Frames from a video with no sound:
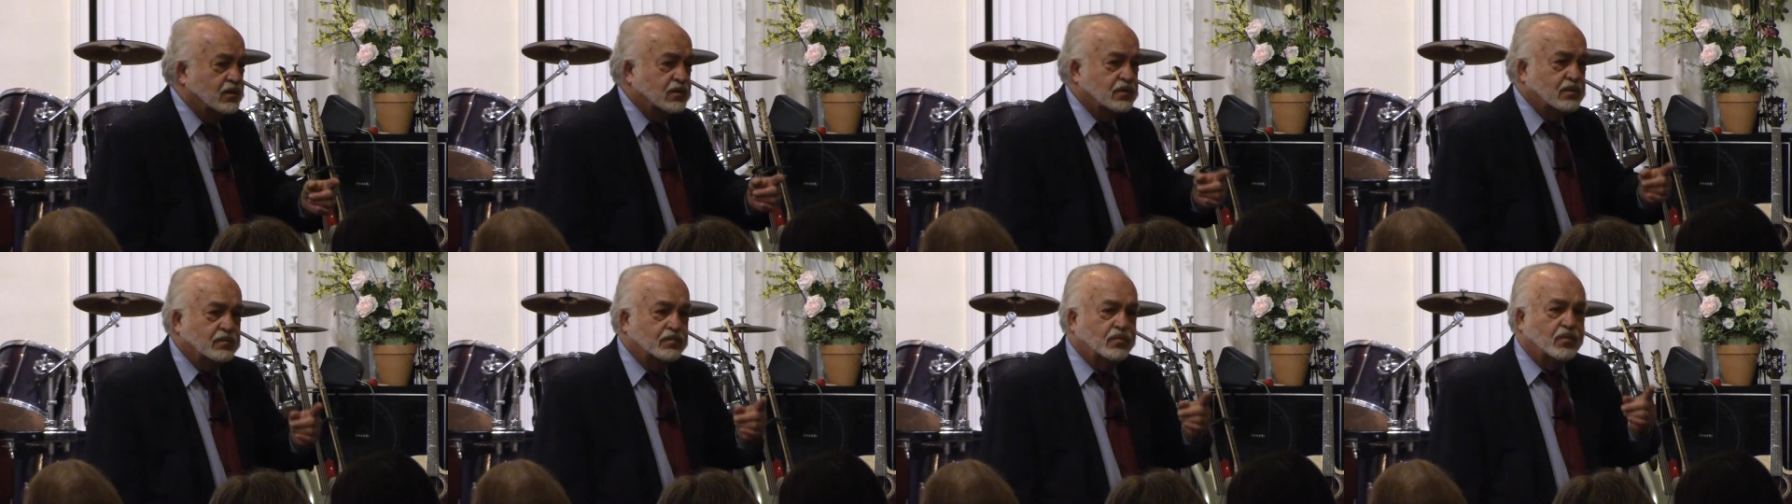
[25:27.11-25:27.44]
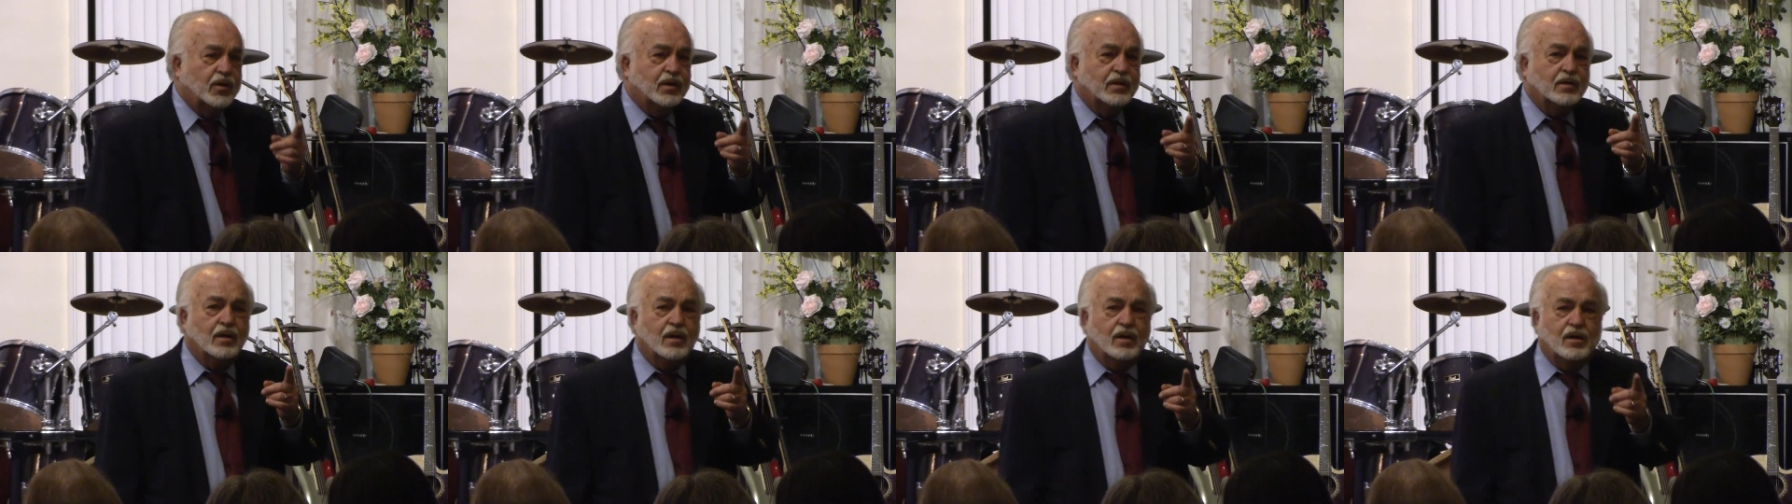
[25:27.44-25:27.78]
to
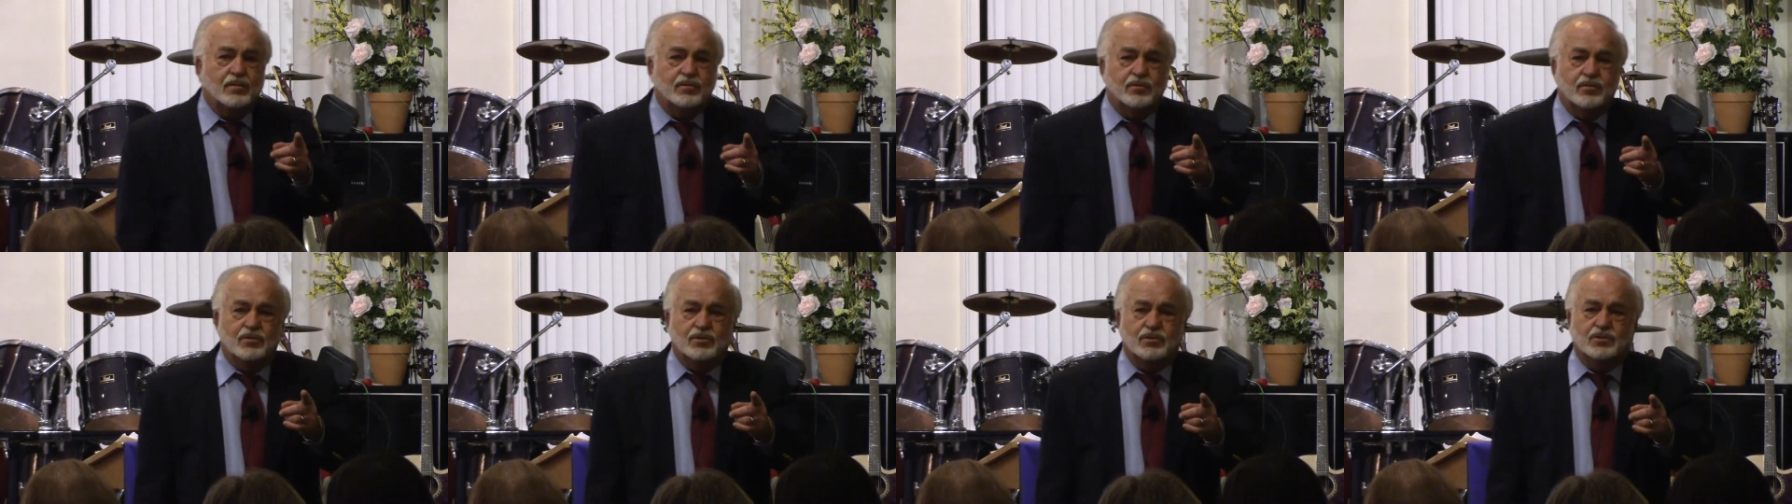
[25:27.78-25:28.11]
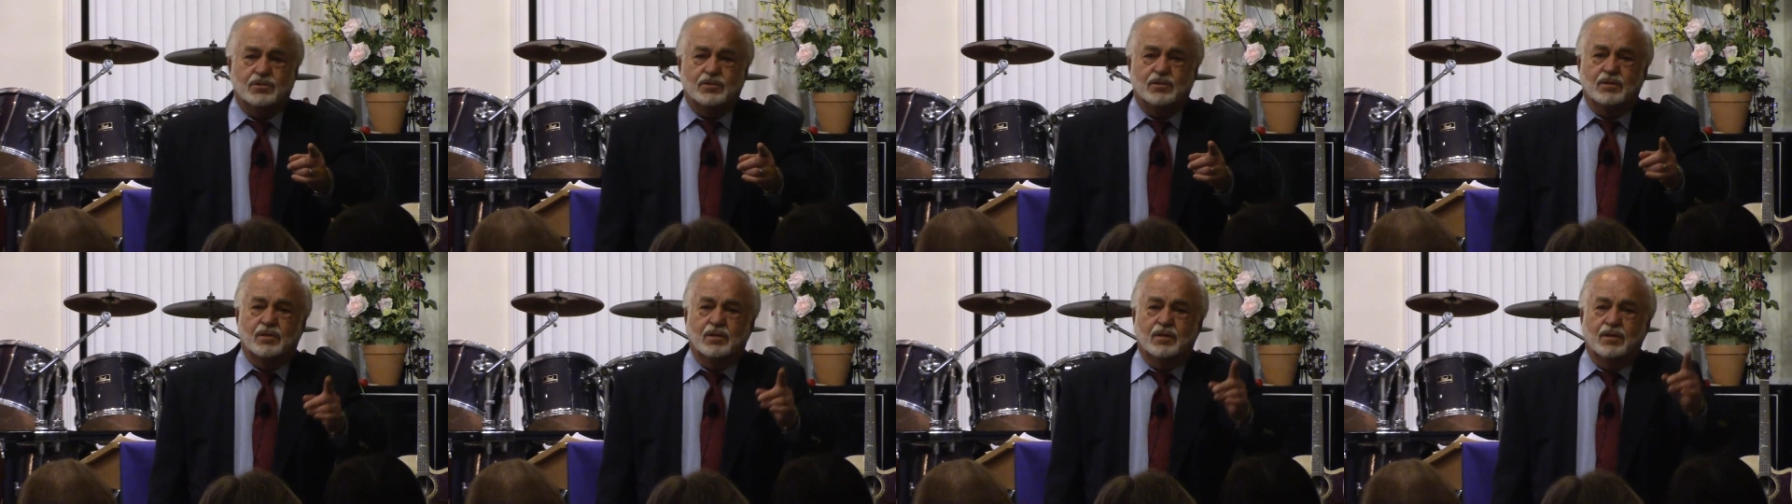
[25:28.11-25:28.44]
bring
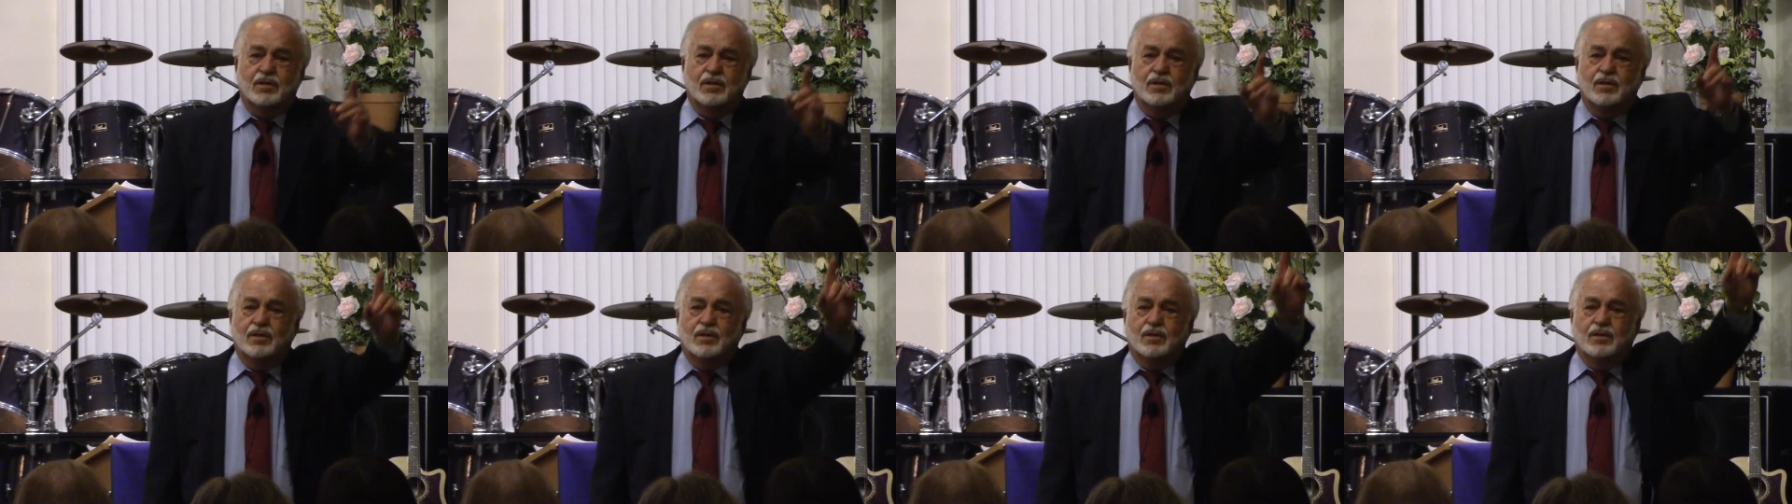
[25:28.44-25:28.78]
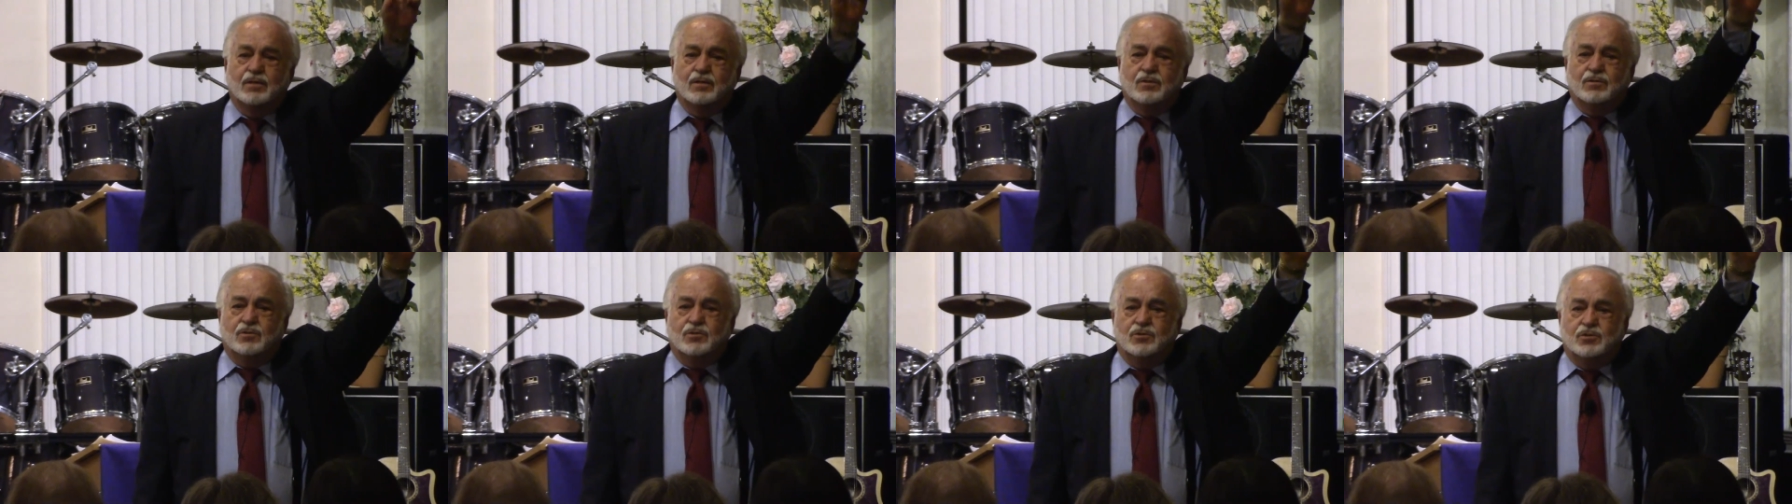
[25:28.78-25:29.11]
others
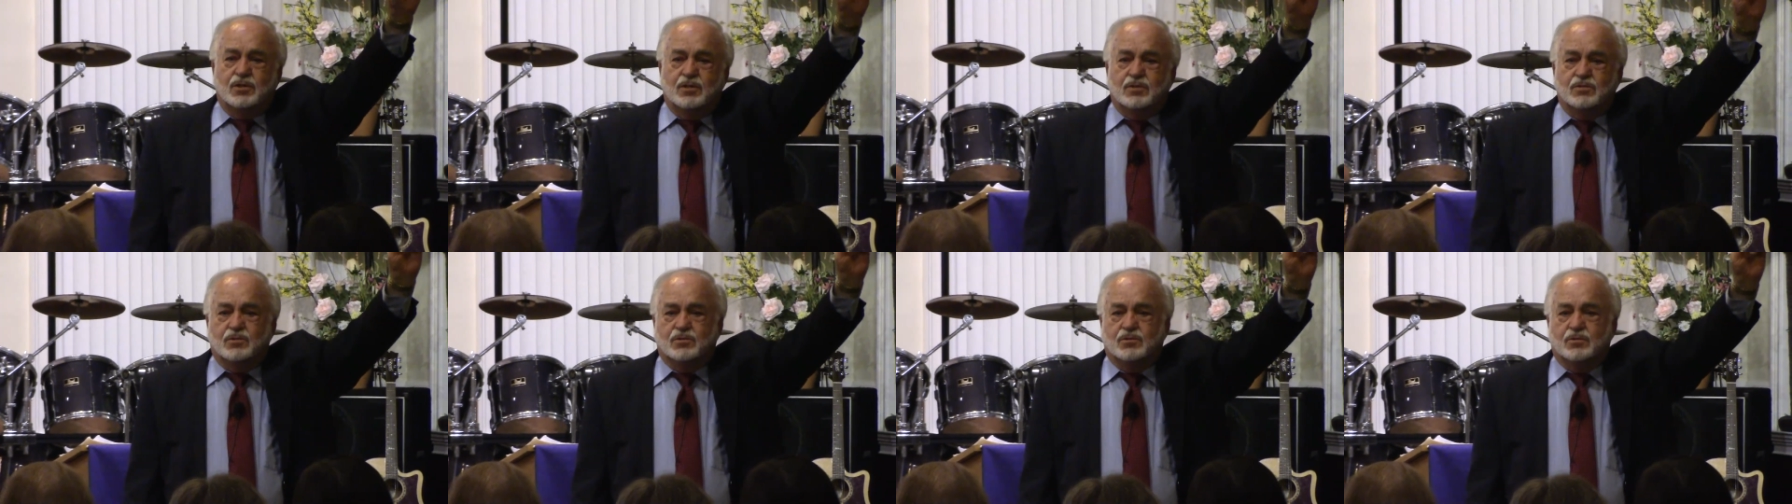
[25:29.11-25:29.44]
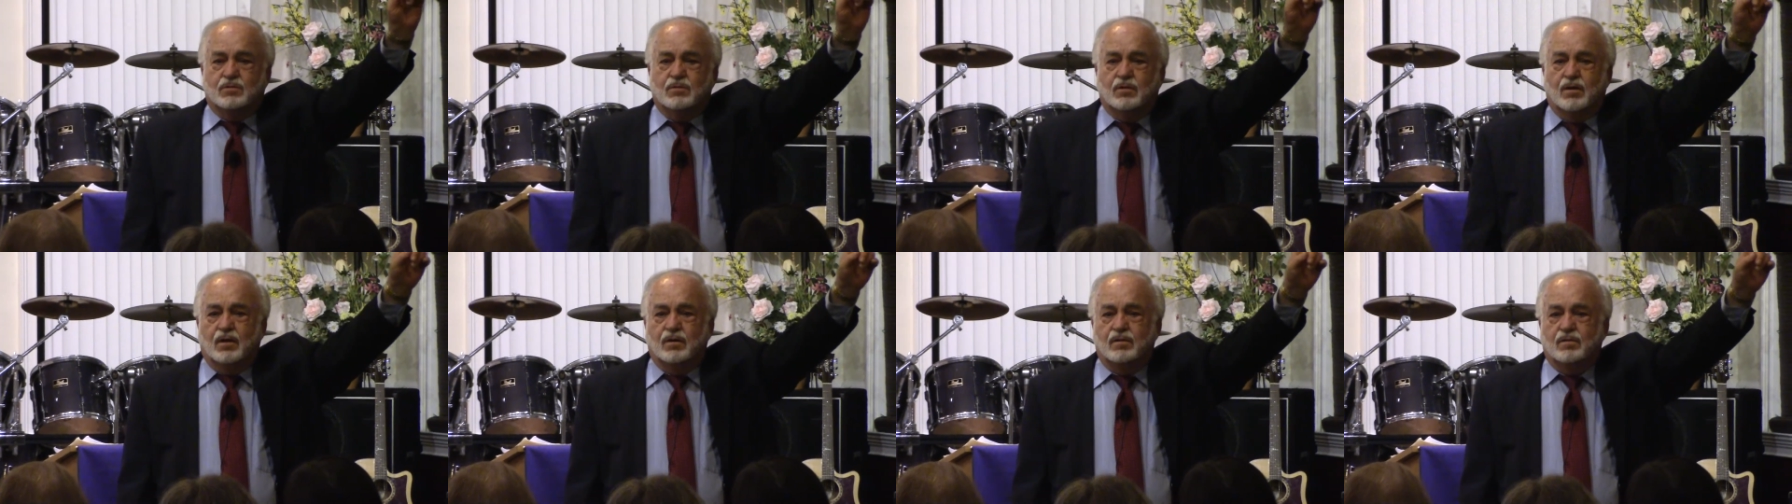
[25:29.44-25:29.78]
to Jesus
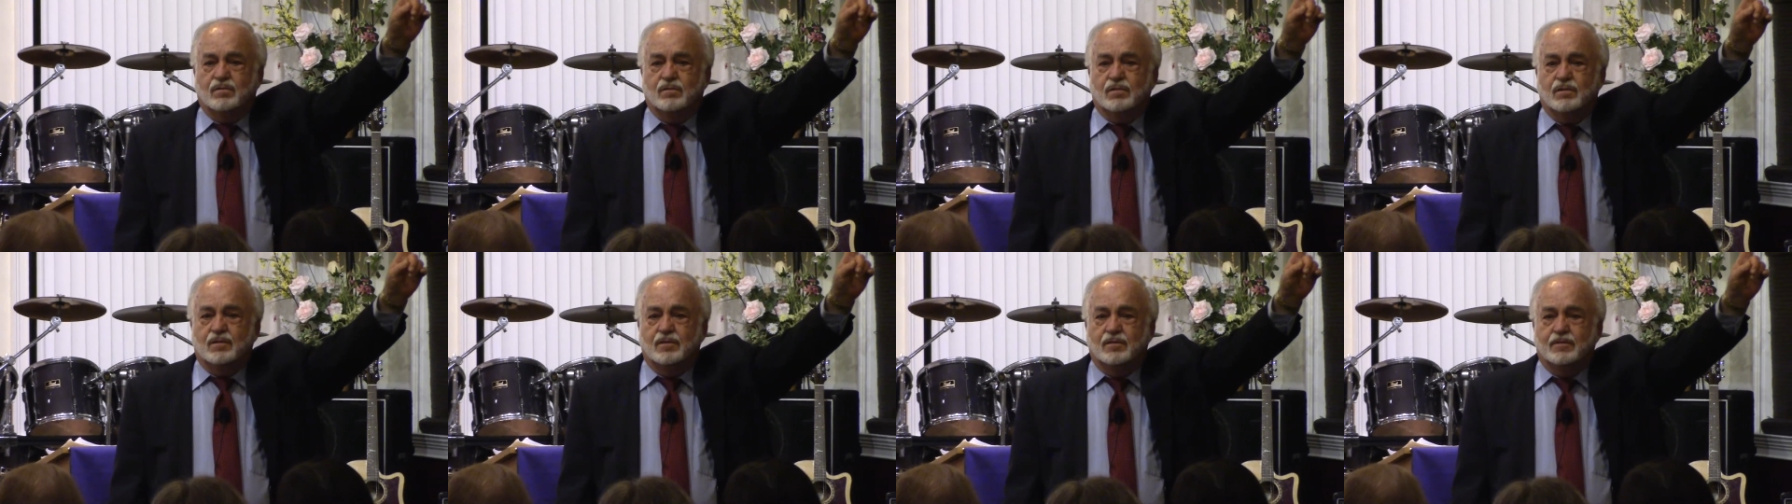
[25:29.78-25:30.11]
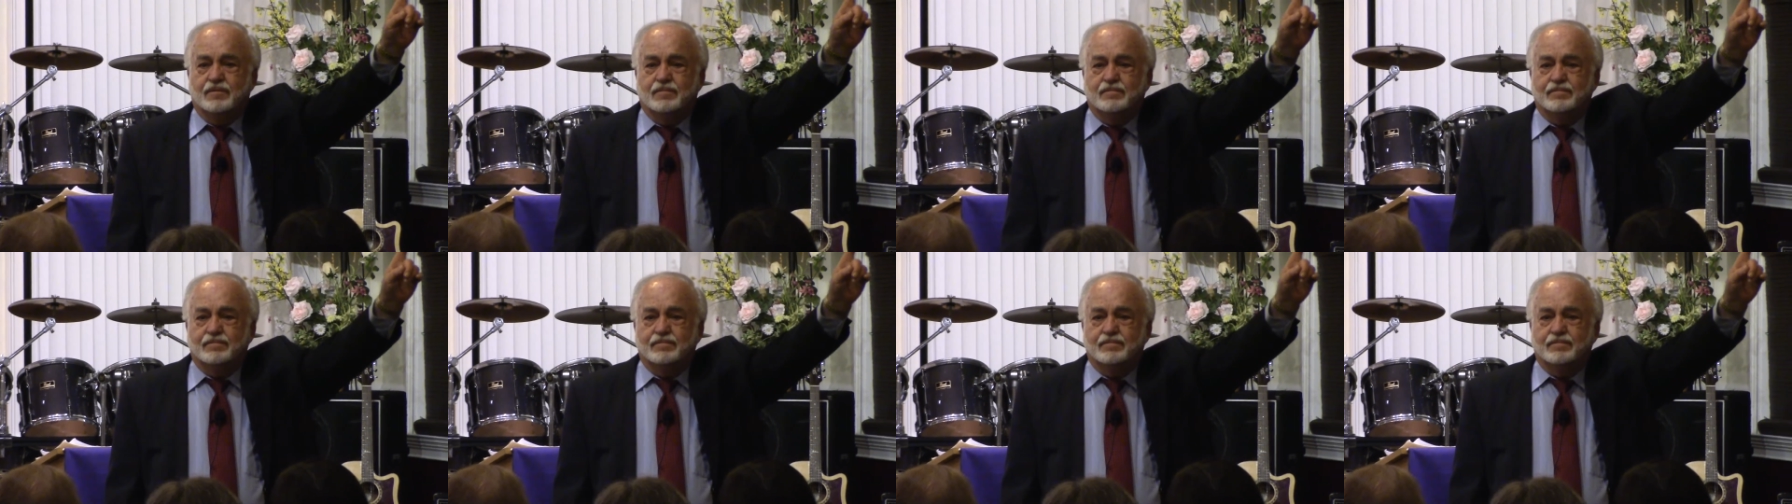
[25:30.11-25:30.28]
Christ.